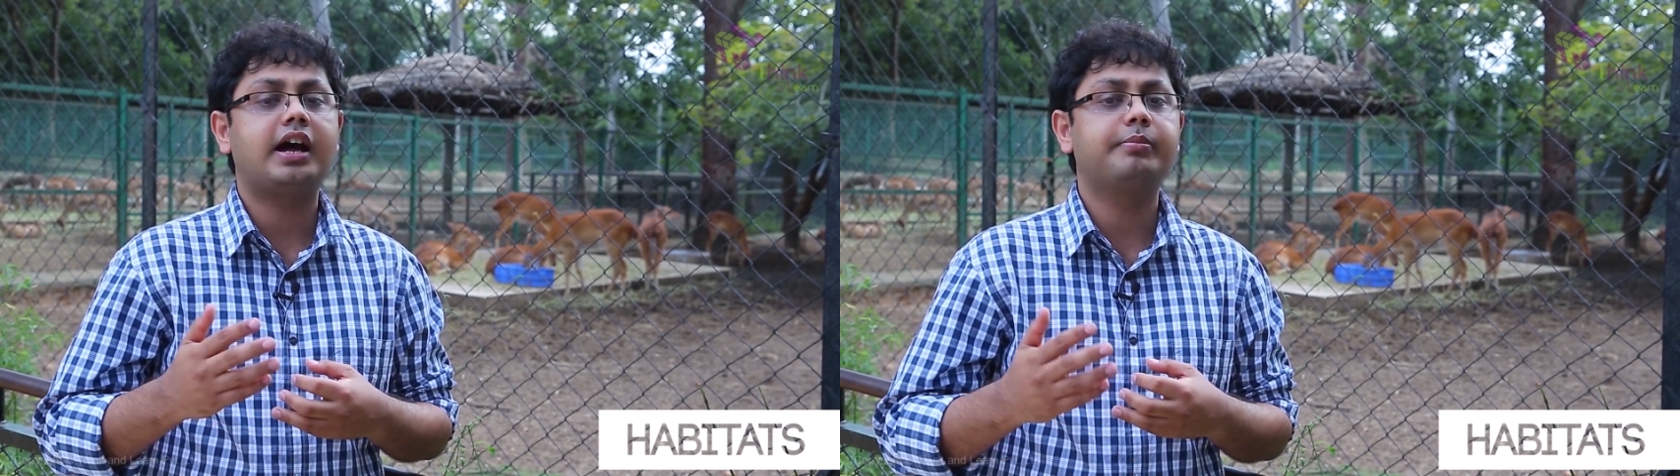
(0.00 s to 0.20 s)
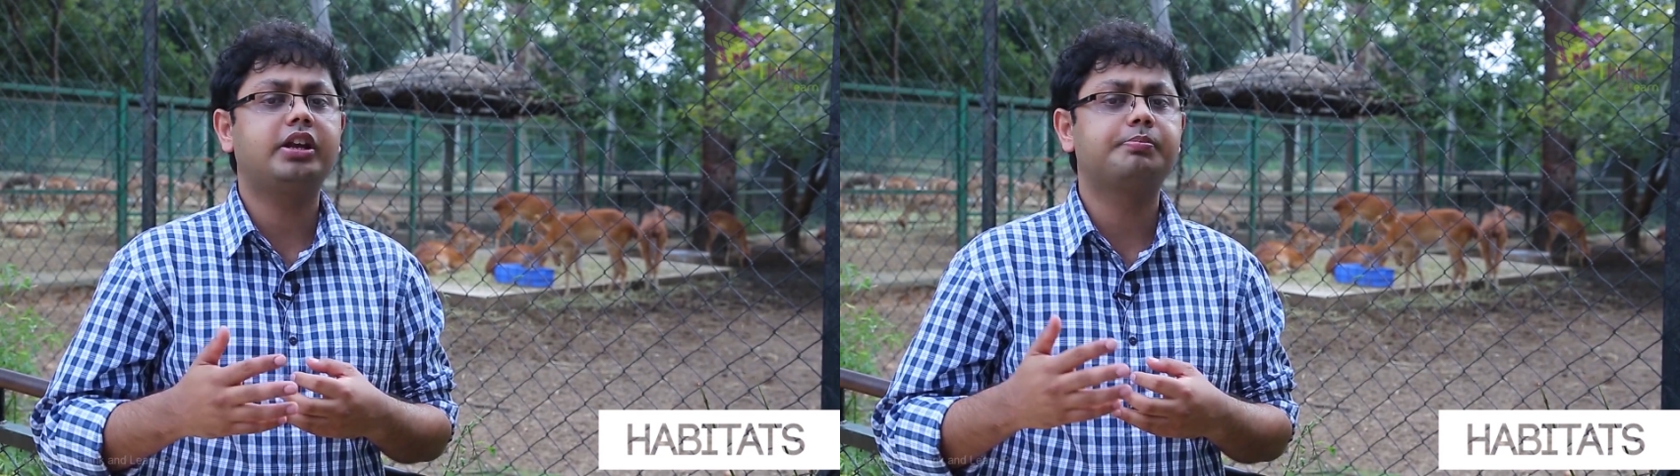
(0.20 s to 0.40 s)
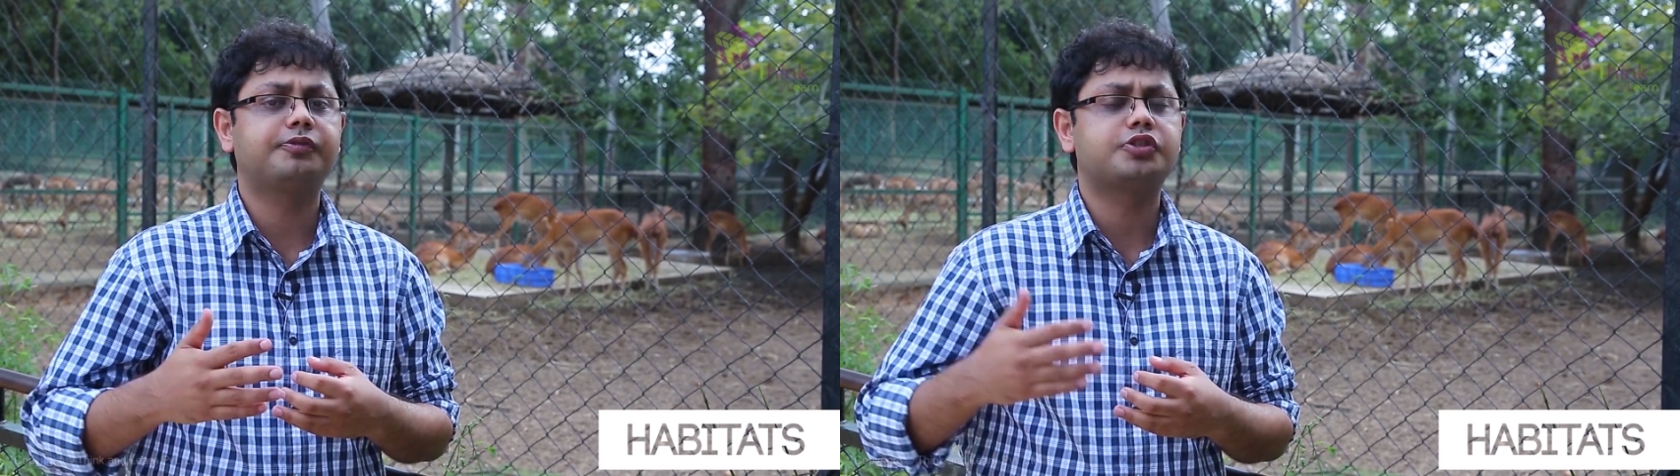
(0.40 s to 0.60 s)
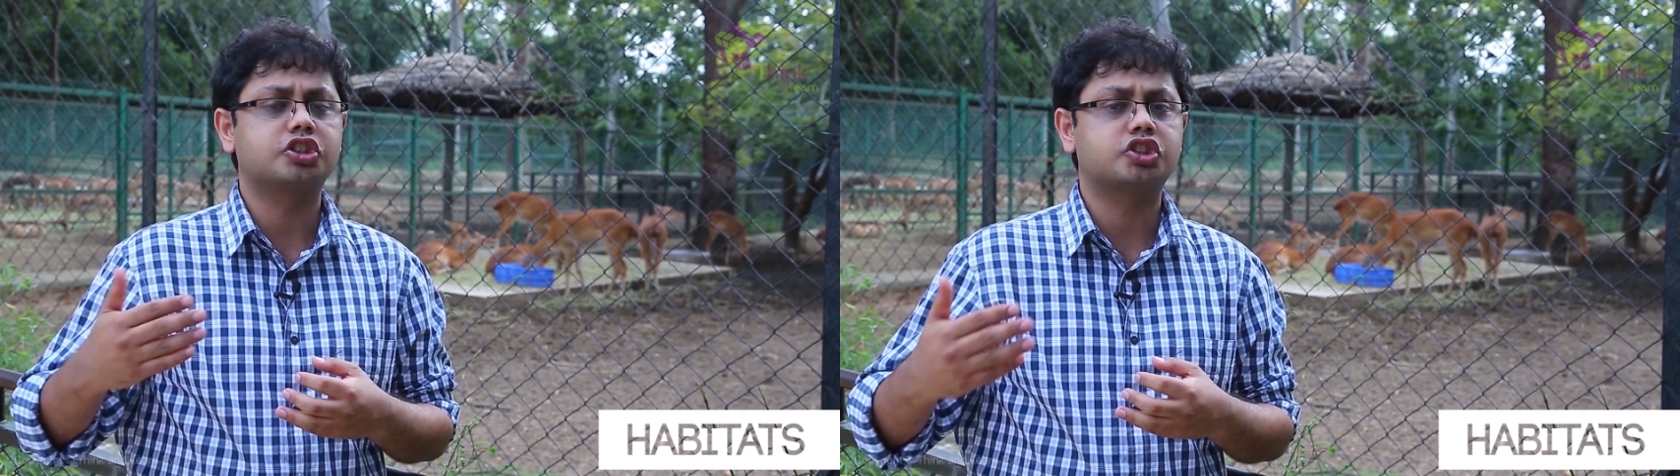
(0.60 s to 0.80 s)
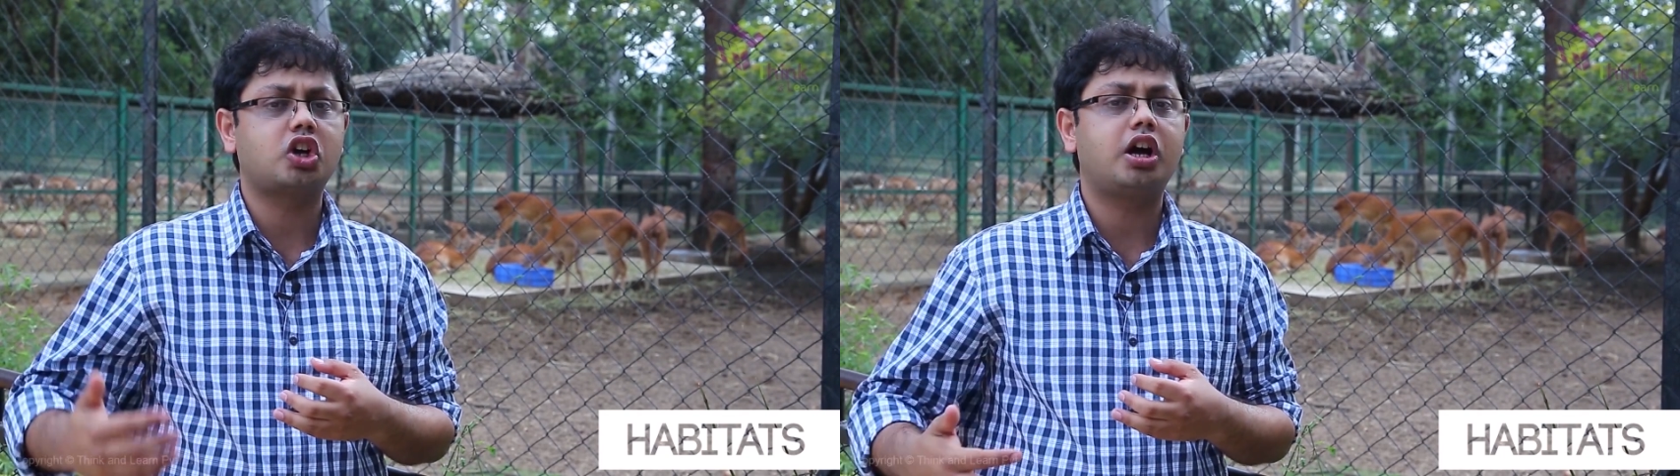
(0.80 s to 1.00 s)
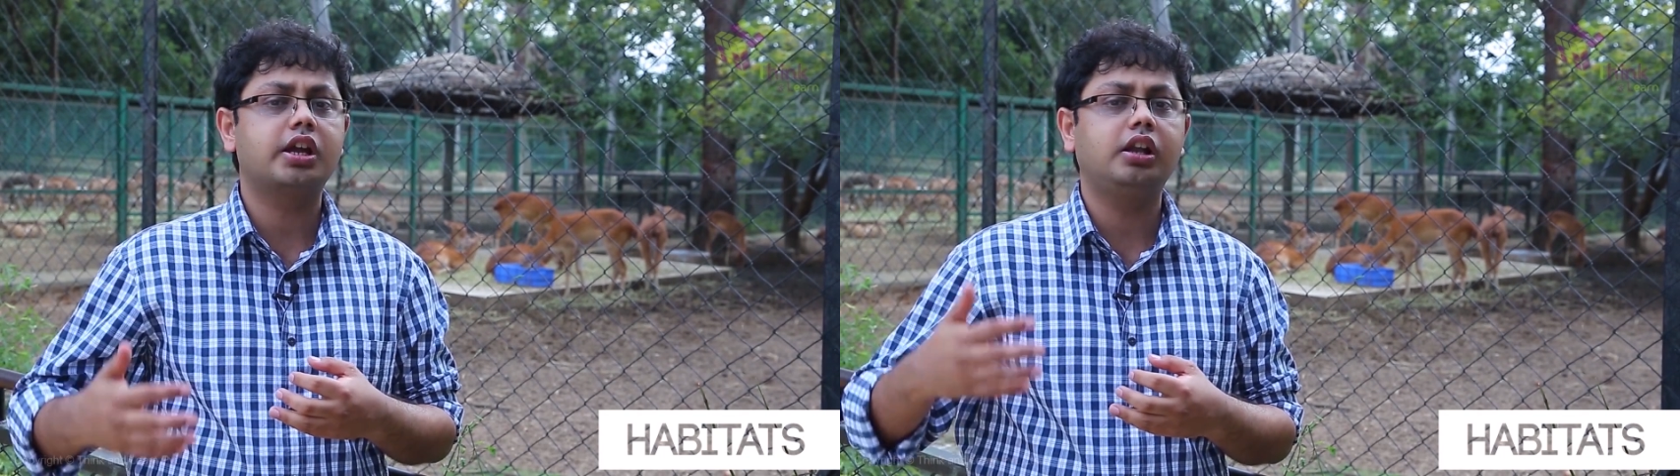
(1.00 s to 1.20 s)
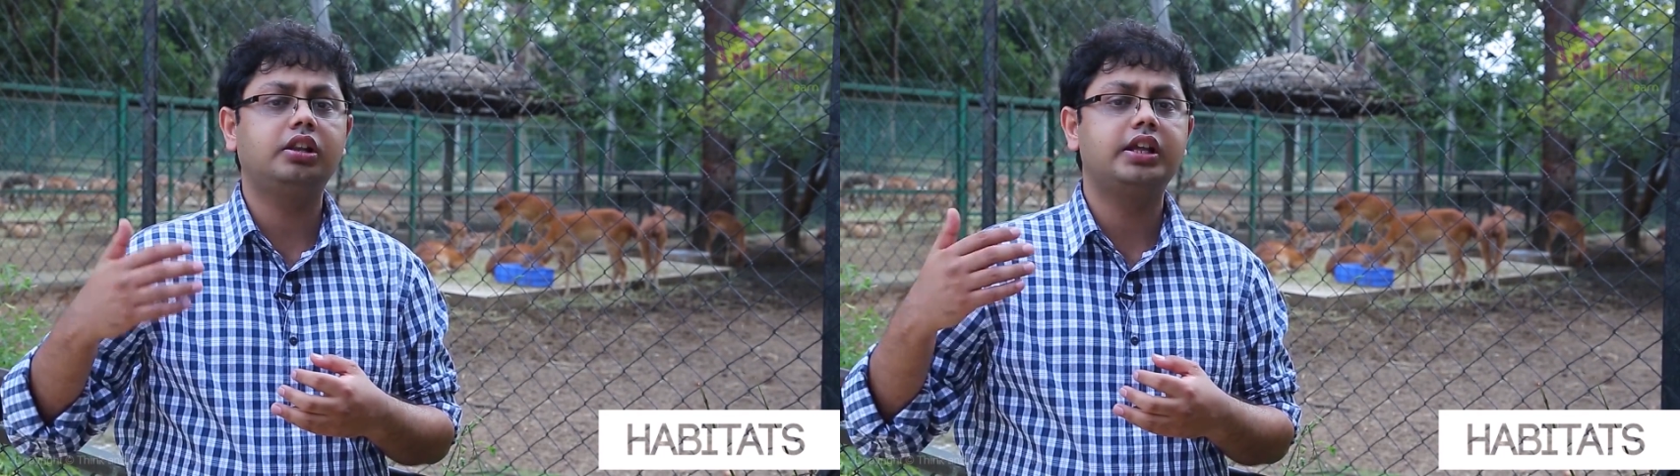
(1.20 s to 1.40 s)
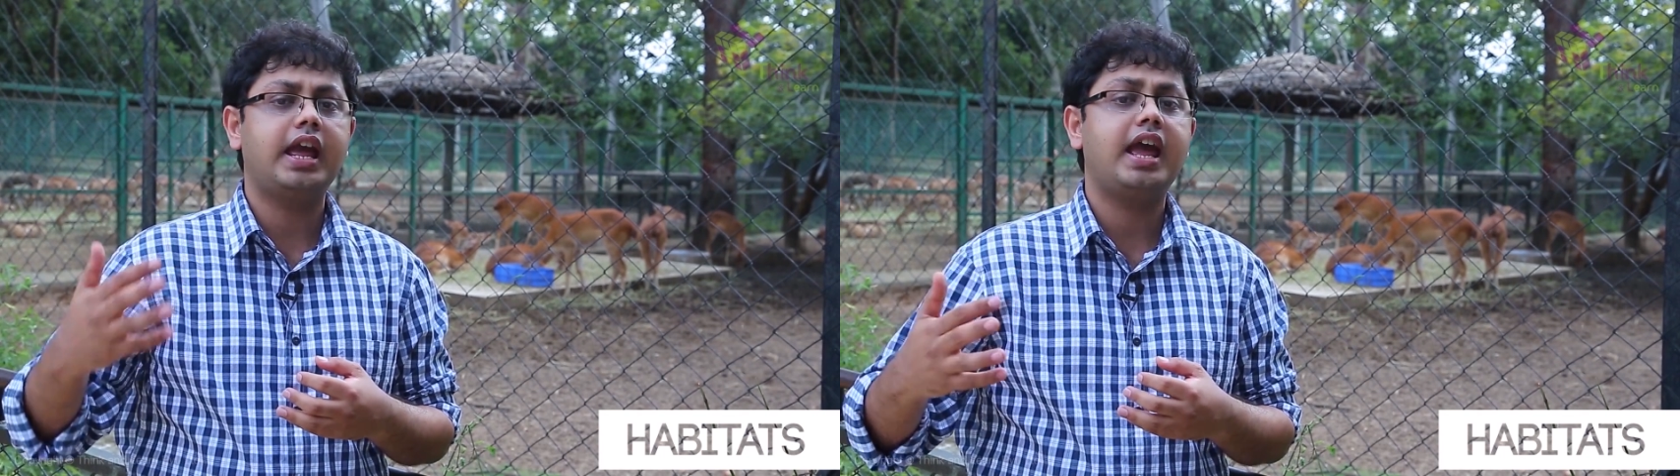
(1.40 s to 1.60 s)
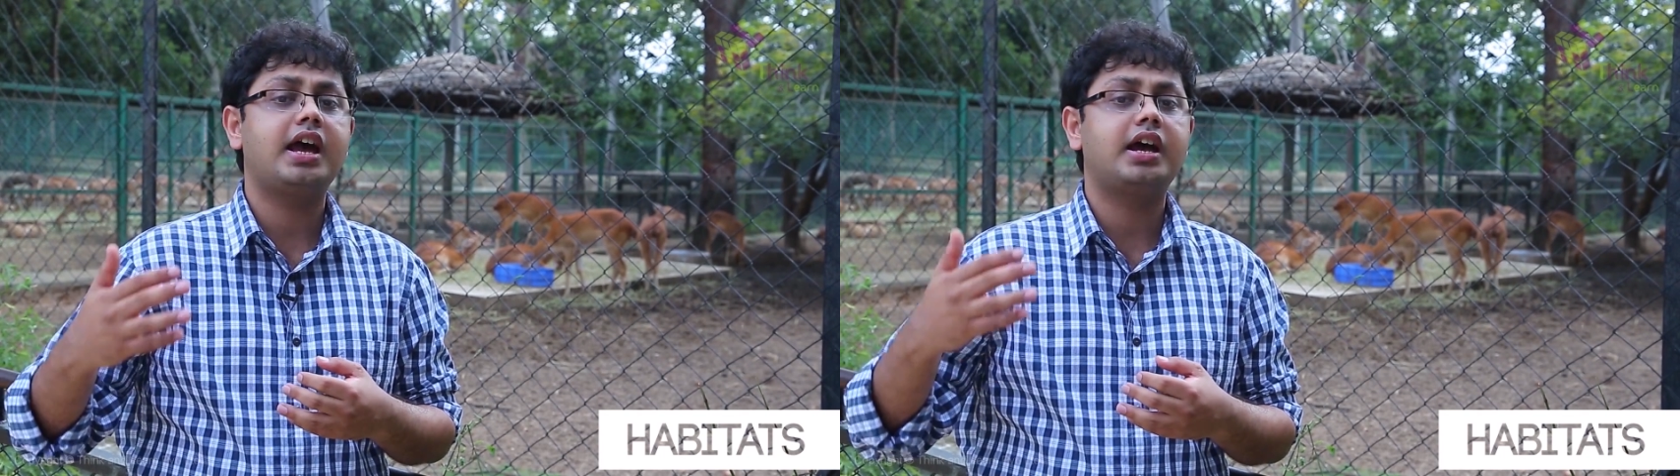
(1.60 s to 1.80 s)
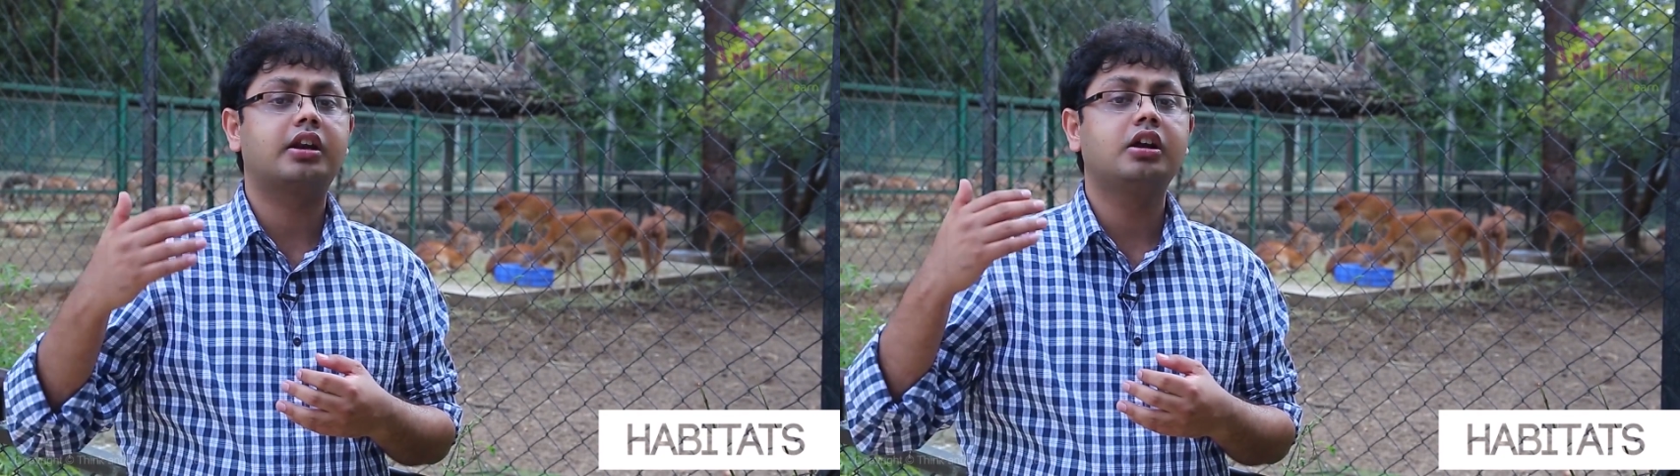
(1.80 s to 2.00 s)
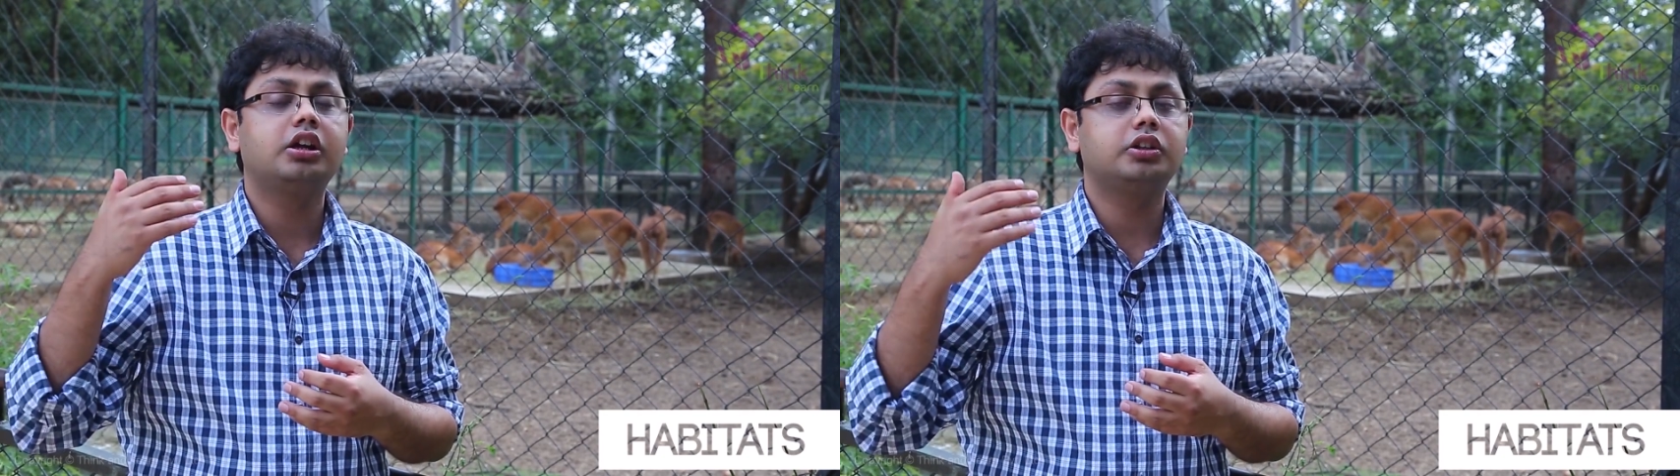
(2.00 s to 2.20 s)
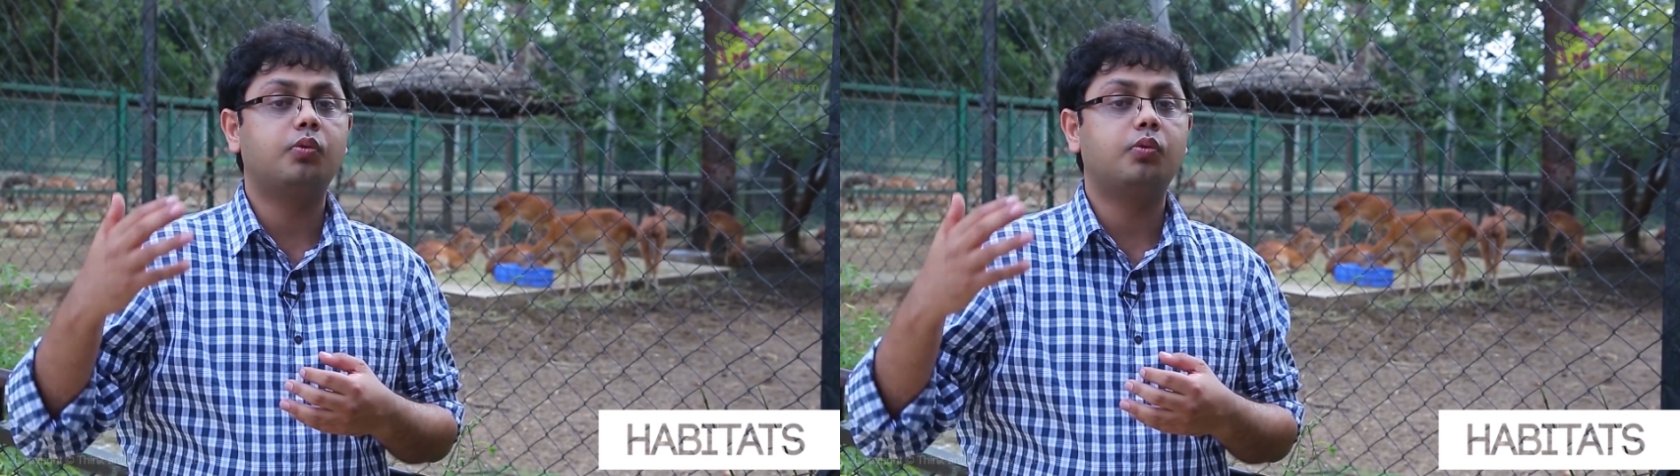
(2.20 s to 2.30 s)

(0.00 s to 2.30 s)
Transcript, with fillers: are made up of the soil, the air,